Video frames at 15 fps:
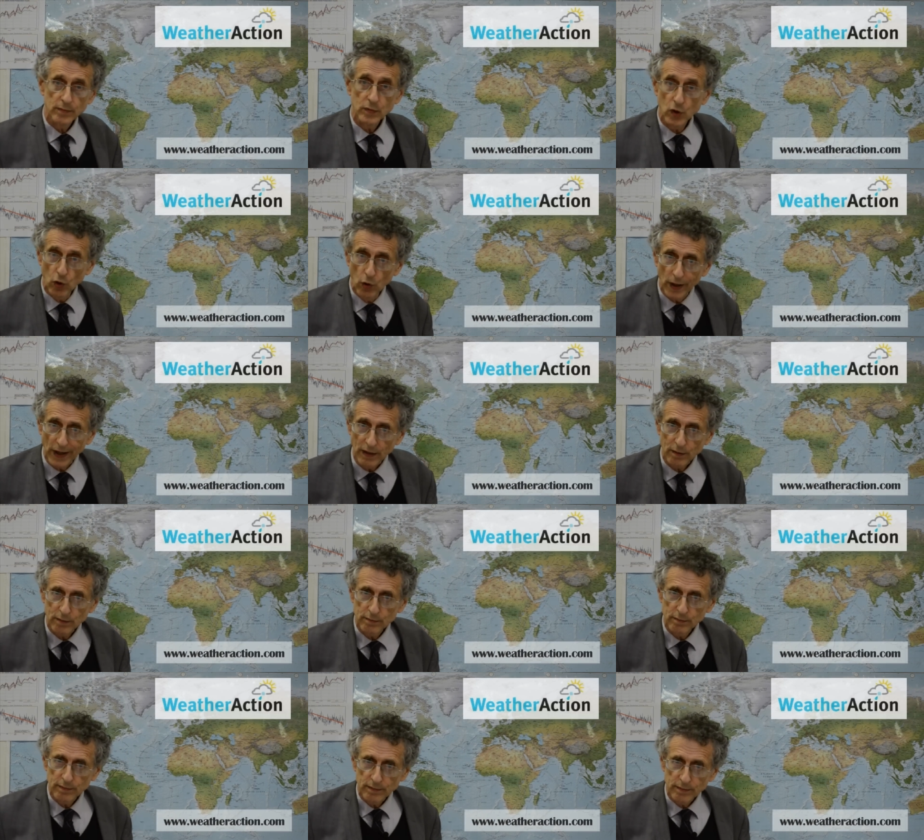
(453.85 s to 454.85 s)
cooling.
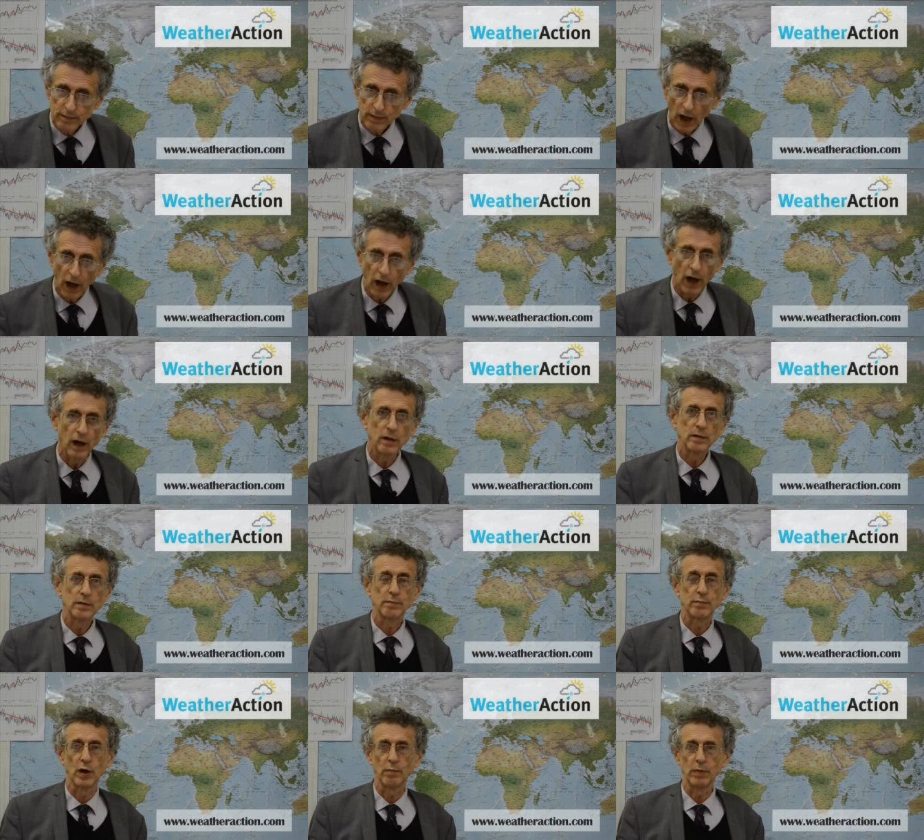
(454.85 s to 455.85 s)
Ah,
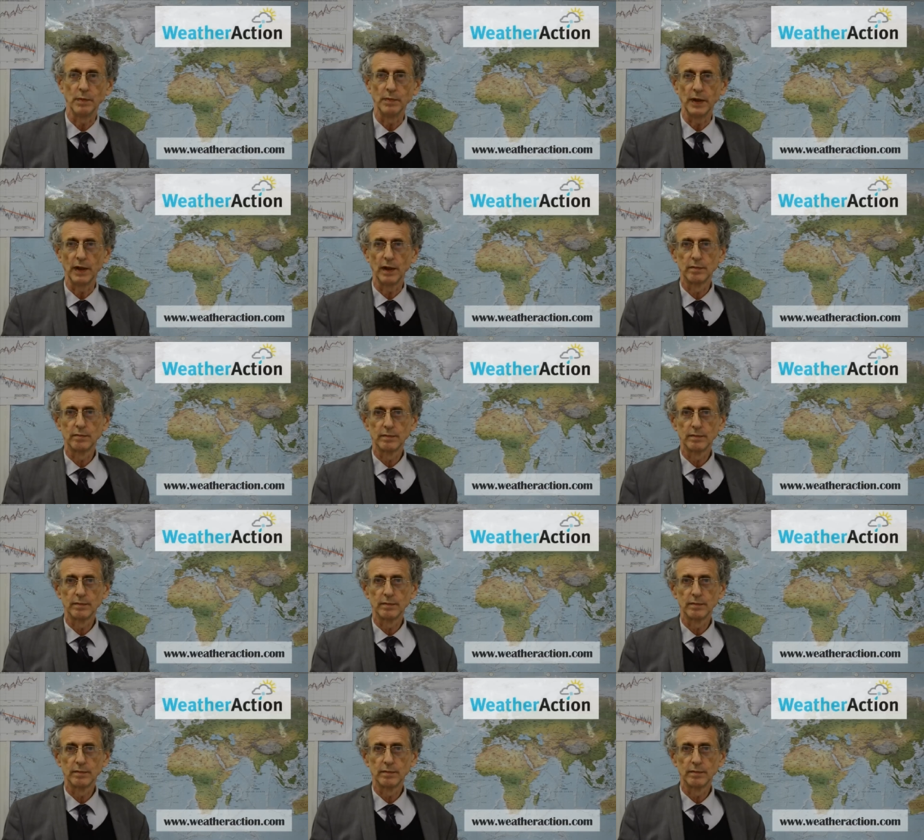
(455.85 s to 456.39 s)
problem there.